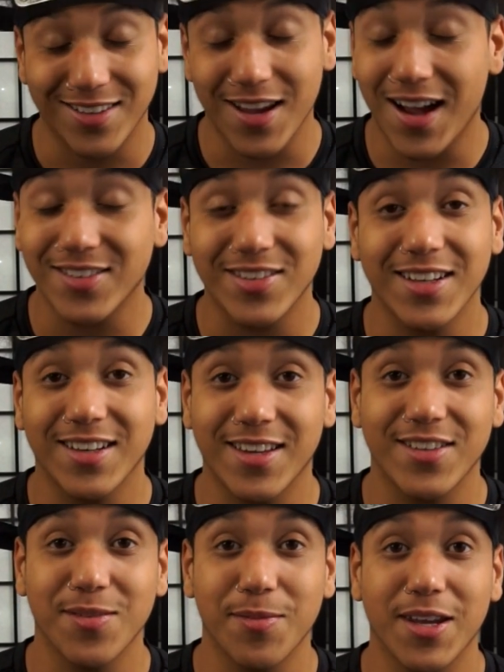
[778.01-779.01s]
Itachi and
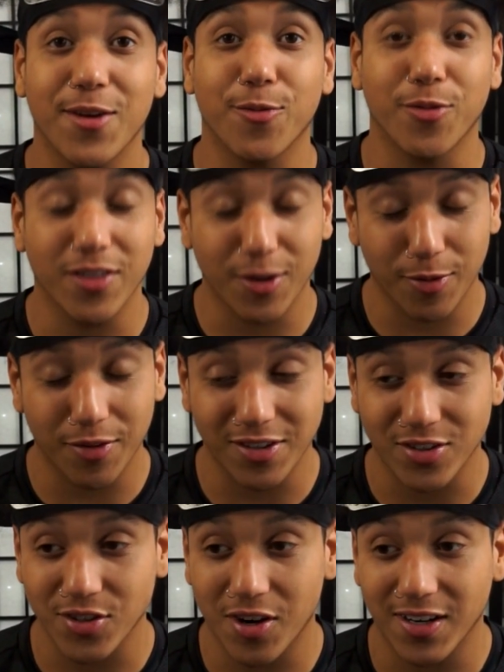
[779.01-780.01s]
Kisame really,
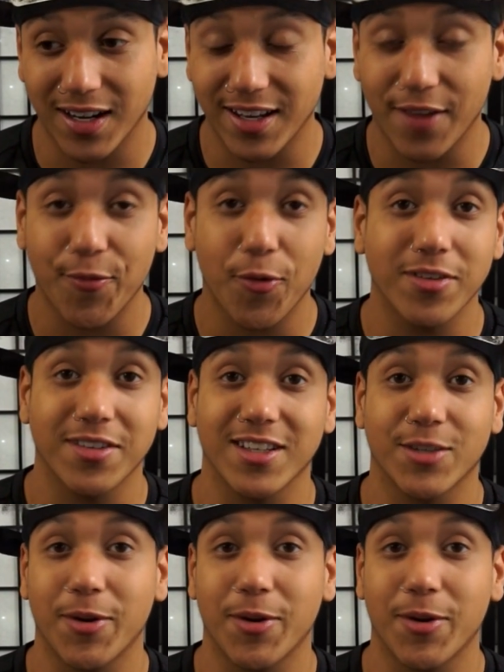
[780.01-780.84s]
really strong. I definitely wasn't